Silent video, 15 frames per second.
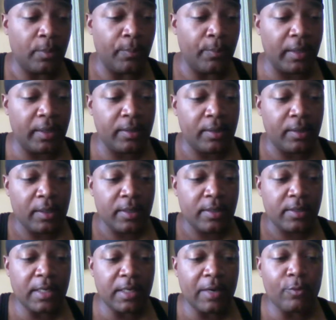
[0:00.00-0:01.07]
But
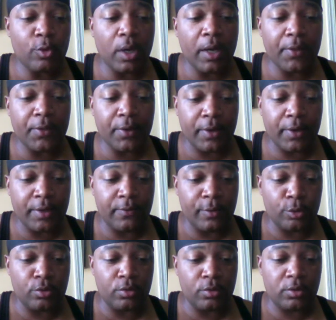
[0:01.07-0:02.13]
several other
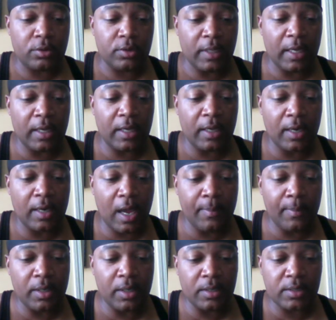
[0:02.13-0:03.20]
individuals, and
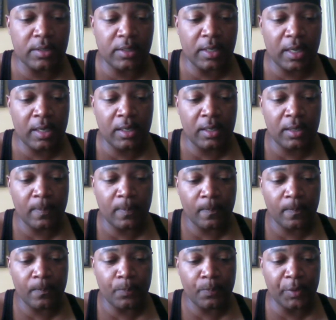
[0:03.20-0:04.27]
I'm gonna say
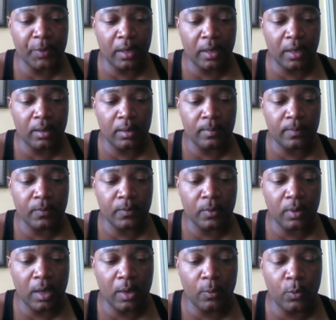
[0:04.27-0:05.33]

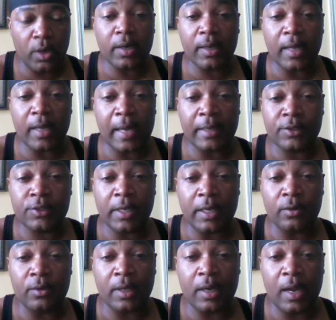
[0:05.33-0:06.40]
one of the guys'
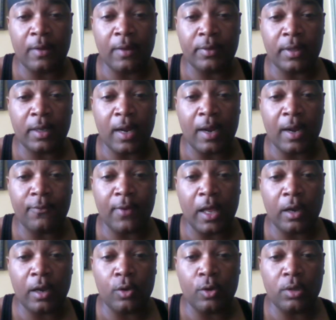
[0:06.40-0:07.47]
channel that I
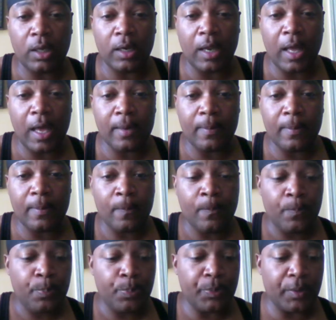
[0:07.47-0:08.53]
follow a
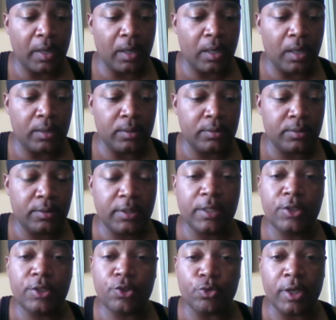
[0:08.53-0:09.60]
lot,
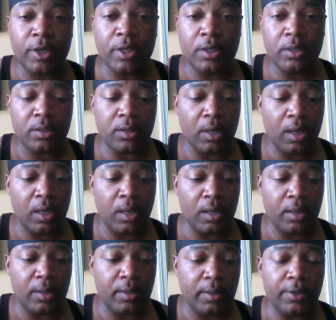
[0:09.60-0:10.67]
T Street,
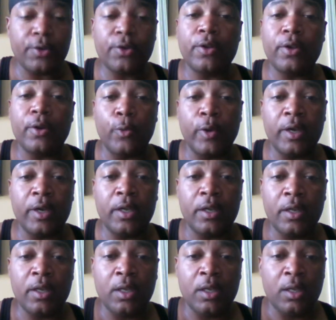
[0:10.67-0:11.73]
Enter the Arena.